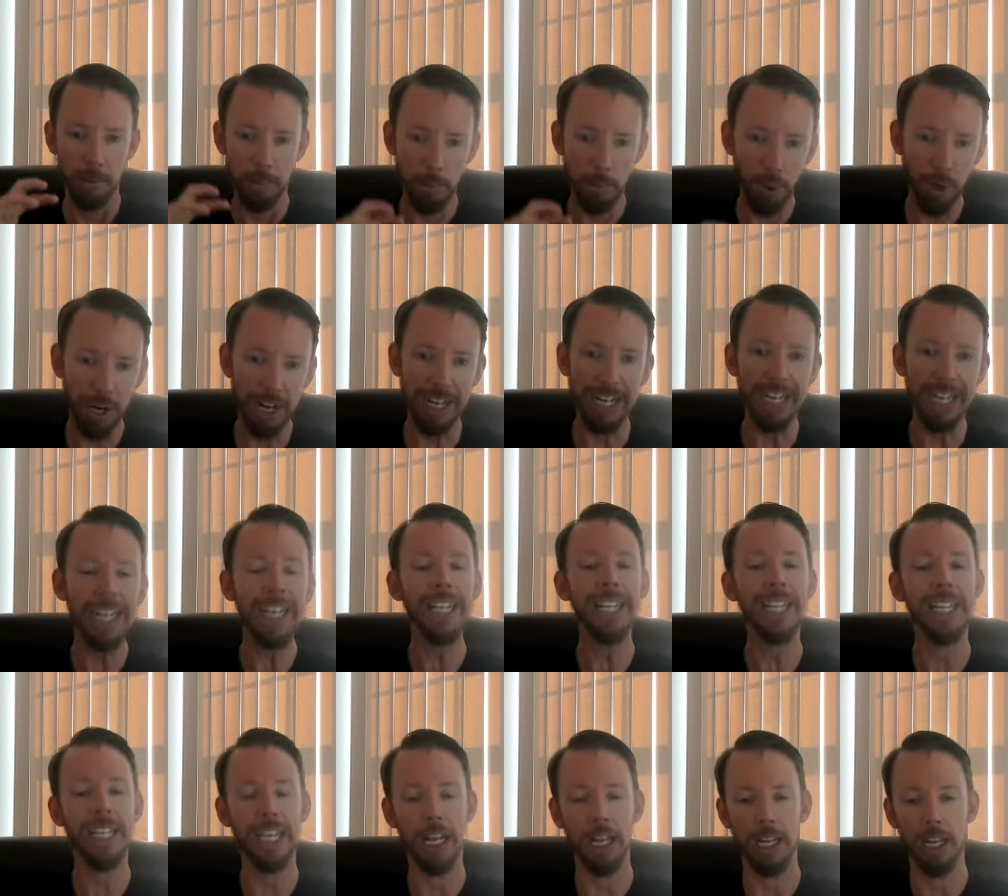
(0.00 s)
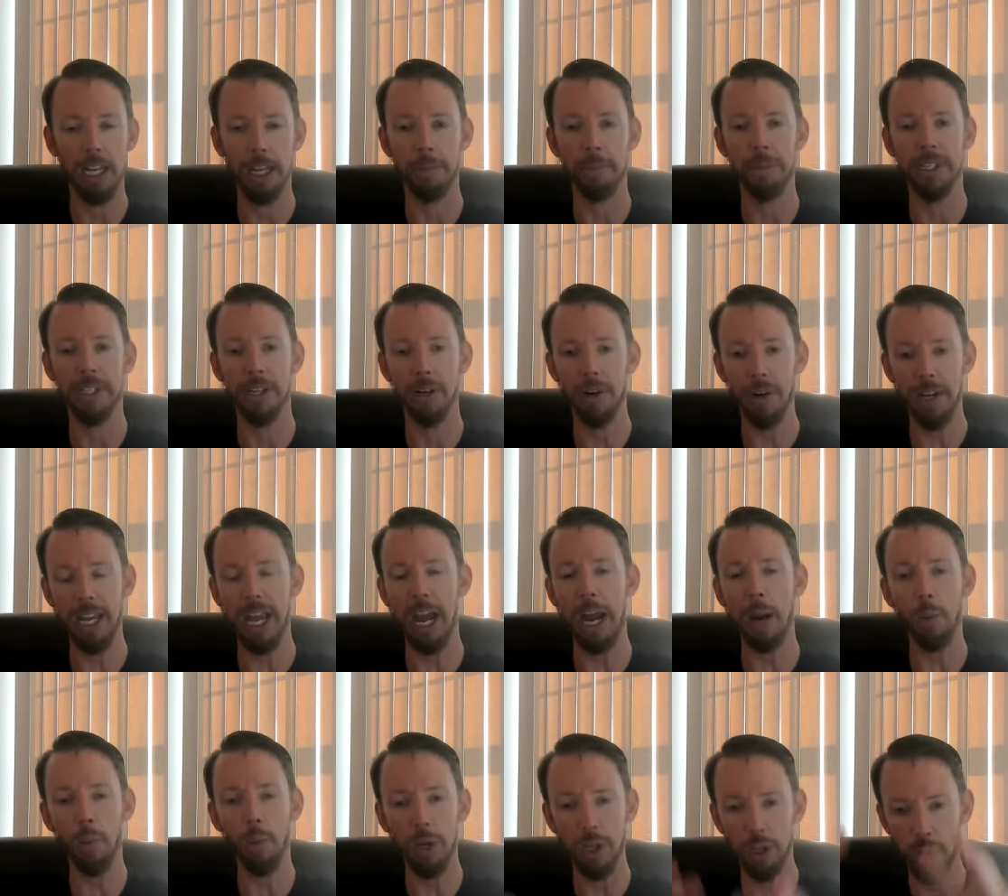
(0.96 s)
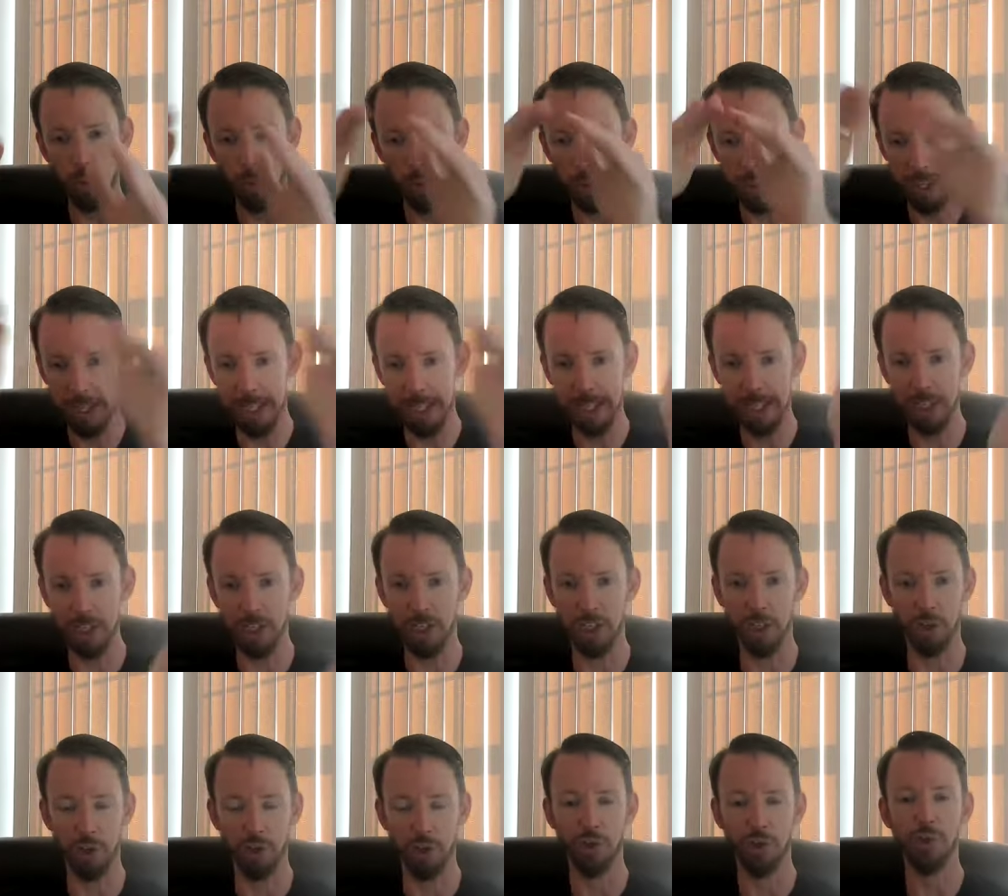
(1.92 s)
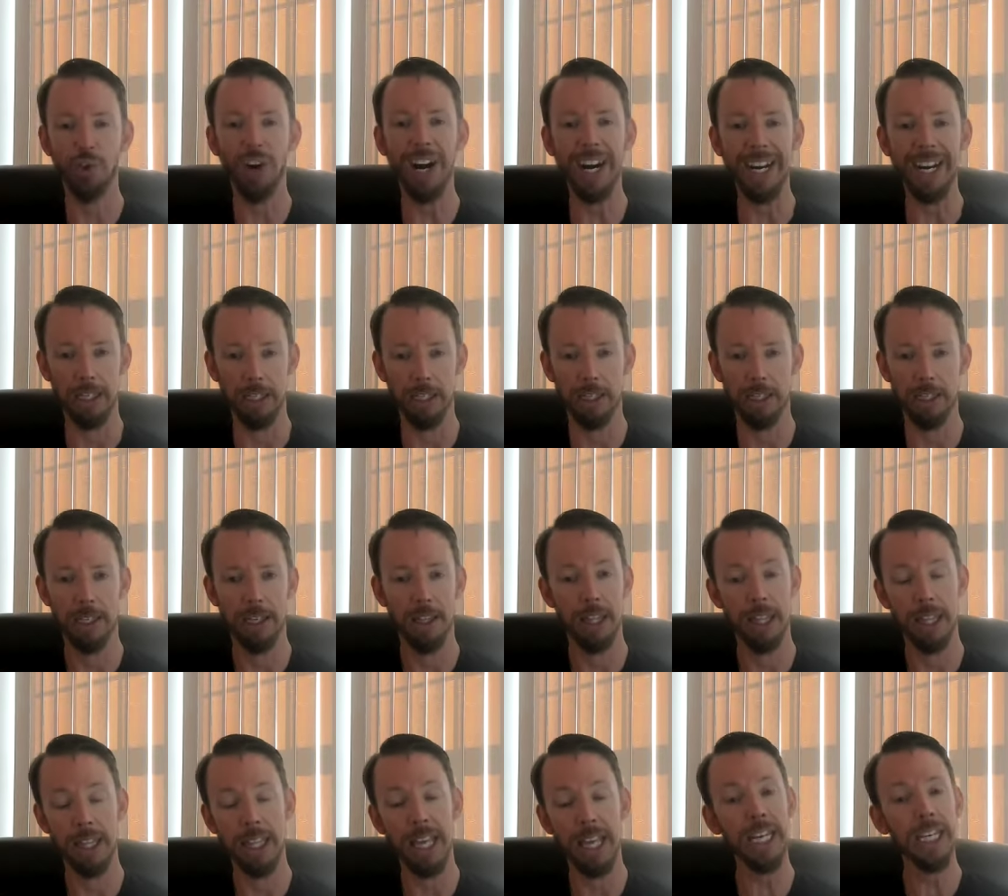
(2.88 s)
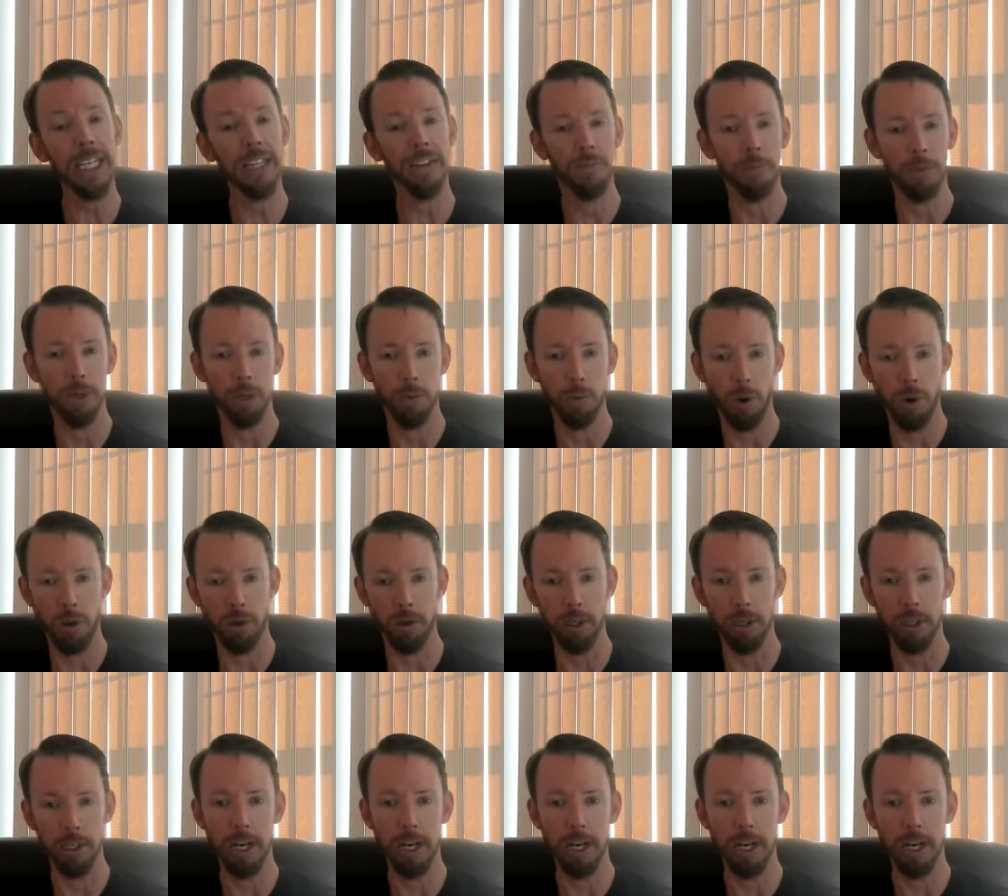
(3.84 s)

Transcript: put it into the LM and said, okay, I want you within these constraints, then give me quality.